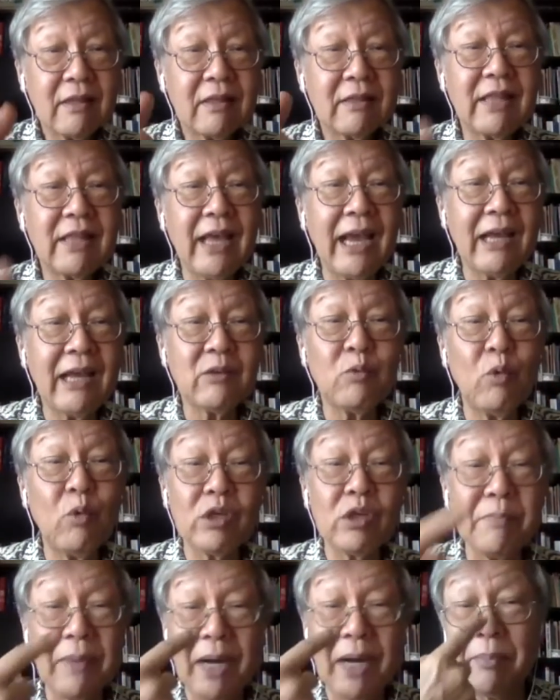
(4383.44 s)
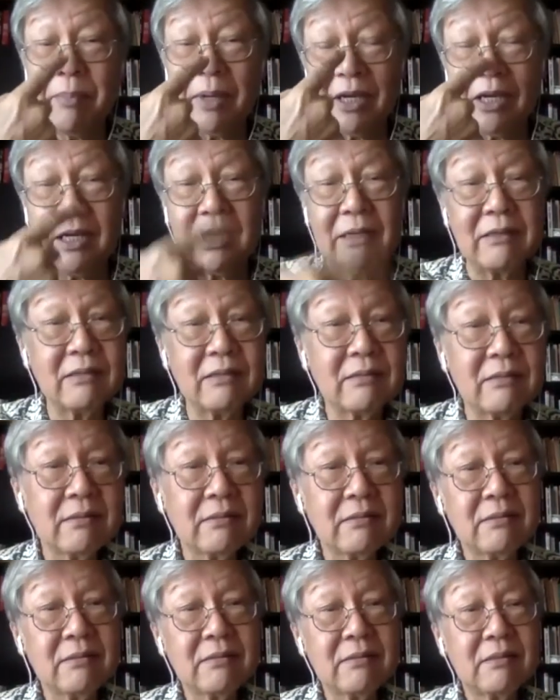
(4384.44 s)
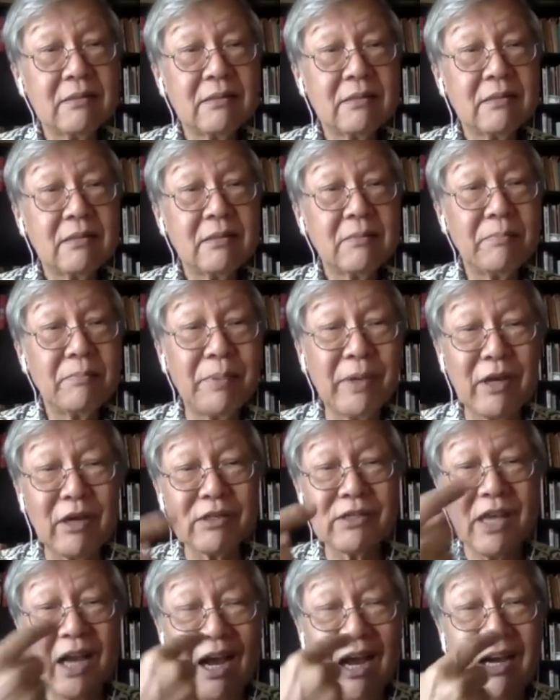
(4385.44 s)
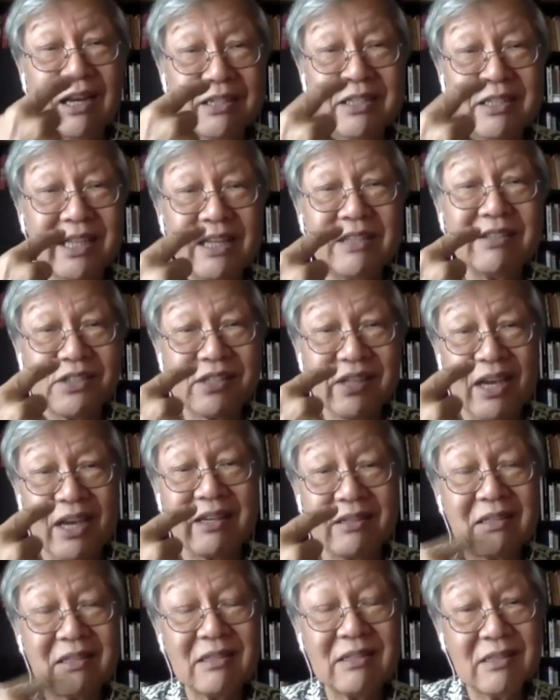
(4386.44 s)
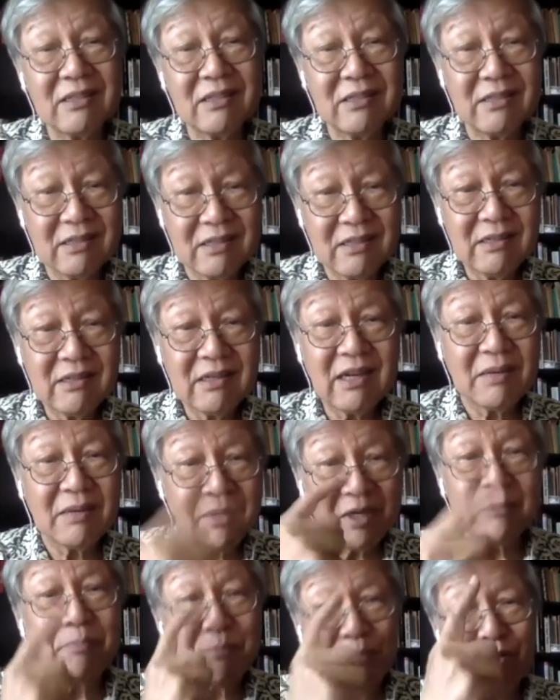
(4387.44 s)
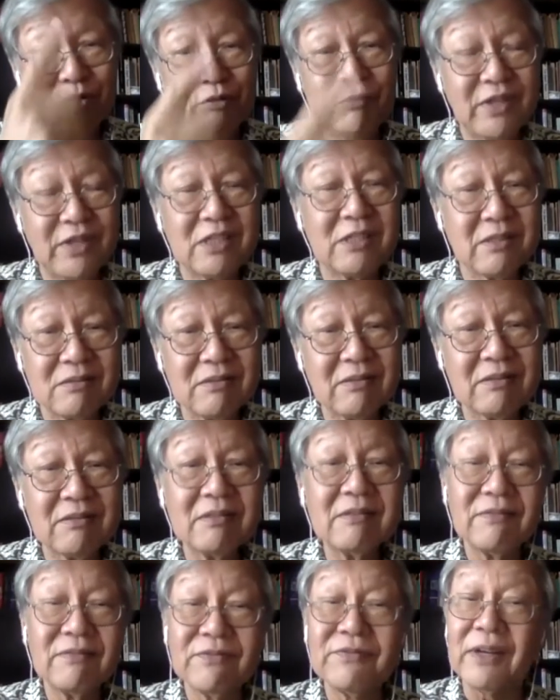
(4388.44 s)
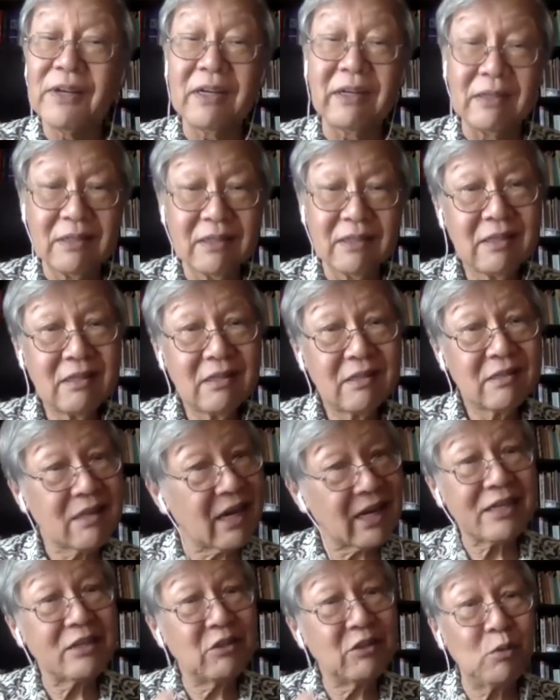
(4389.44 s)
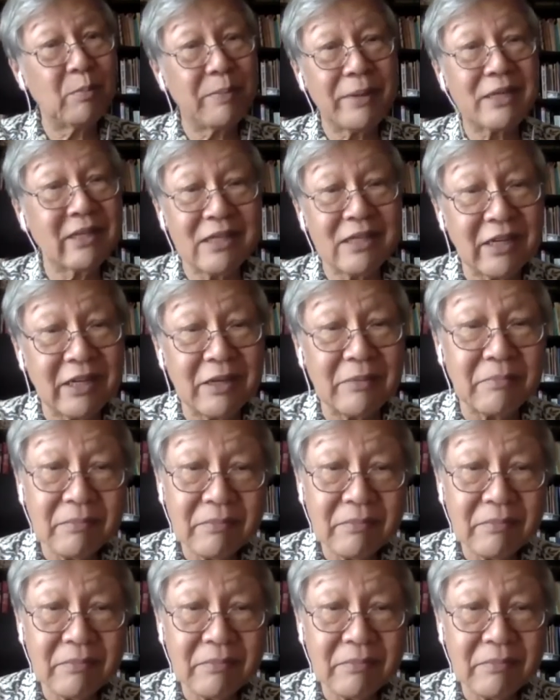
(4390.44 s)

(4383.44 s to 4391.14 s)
That was my beginning. Because I then said, I'm going to prove this fellow that I can do better than him.